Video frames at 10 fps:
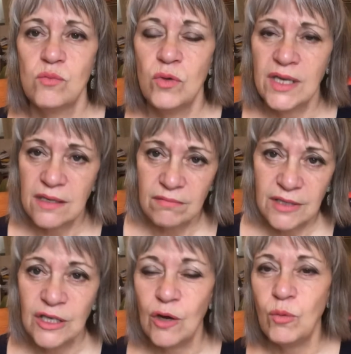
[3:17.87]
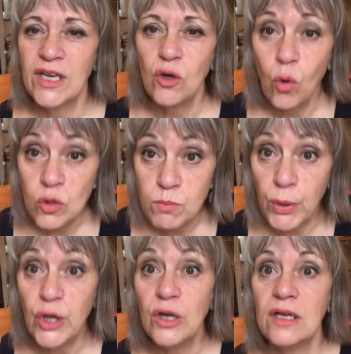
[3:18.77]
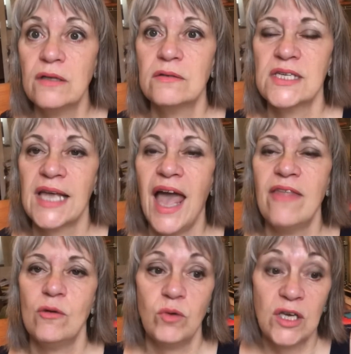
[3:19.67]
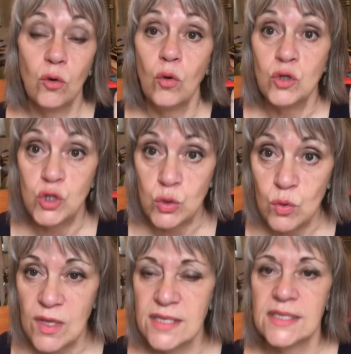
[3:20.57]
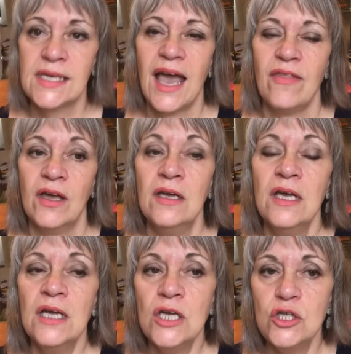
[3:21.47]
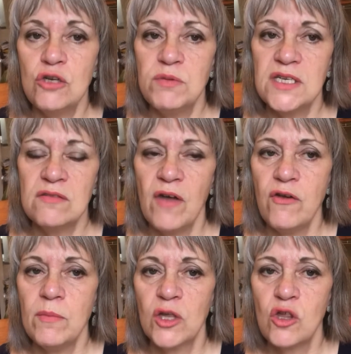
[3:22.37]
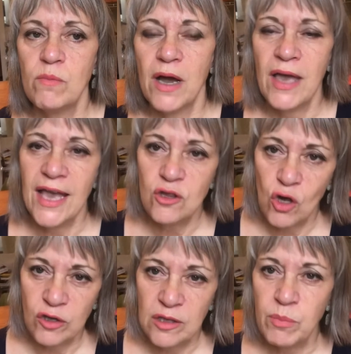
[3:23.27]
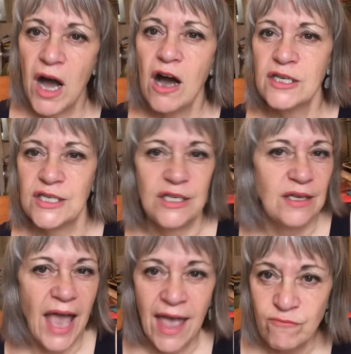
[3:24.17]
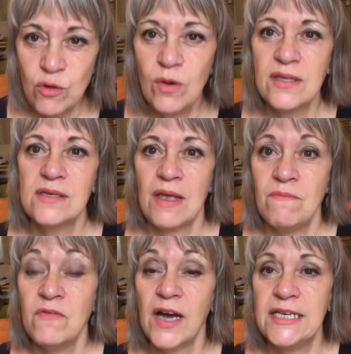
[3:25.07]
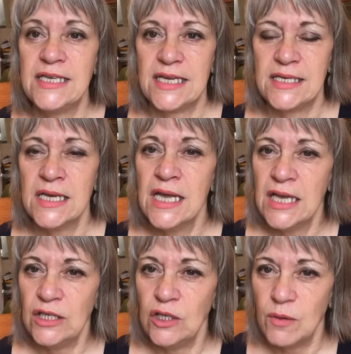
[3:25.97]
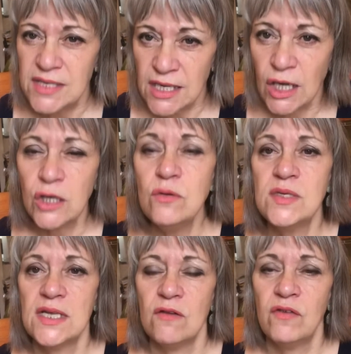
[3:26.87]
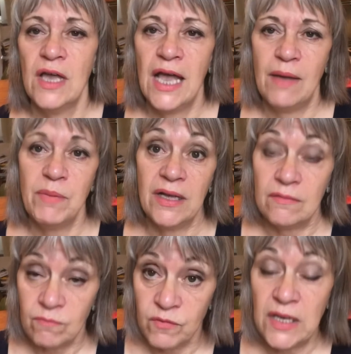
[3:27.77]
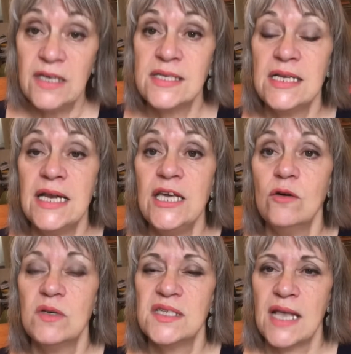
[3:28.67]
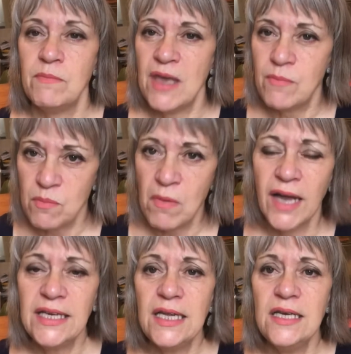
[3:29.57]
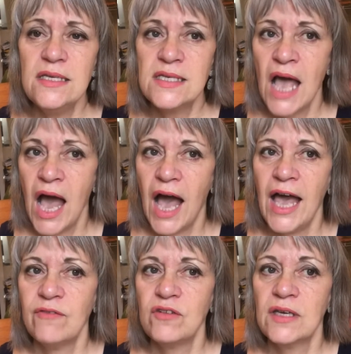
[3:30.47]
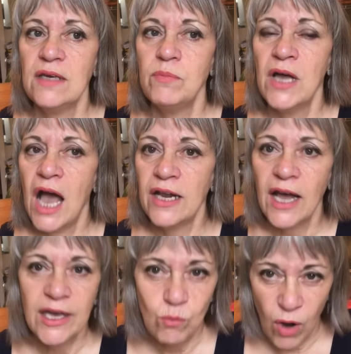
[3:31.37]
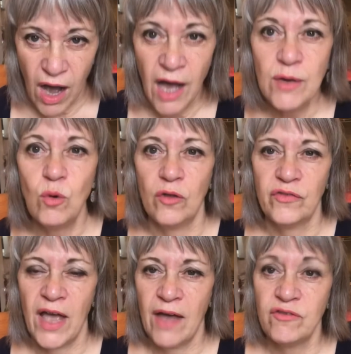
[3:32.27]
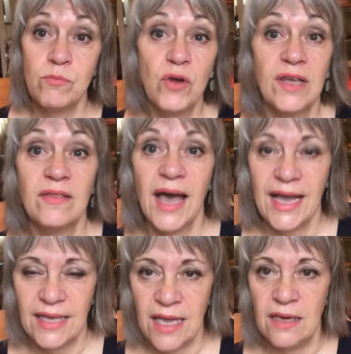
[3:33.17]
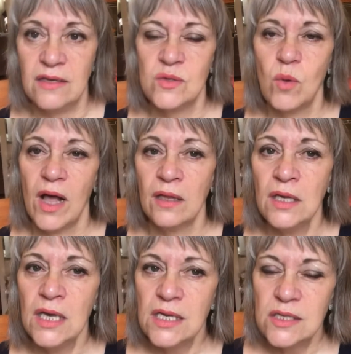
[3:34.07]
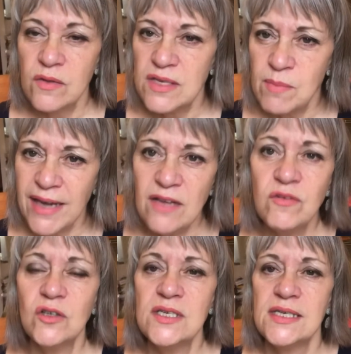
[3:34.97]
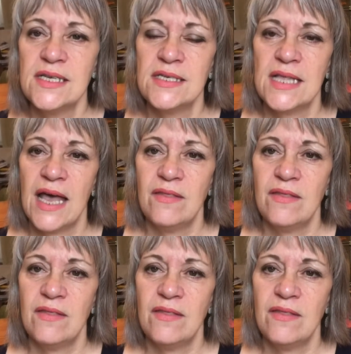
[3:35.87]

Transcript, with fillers: We can, you know, we can all pull together. We can all do this together. Jupiter is very much about, hey, join the party. Everyone's invited. You know, it's inclusive. But Venus in Leo is saying, yeah, but my needs, I have to keep an eye on what I want. I have to bring that in as well. So there's many voices there.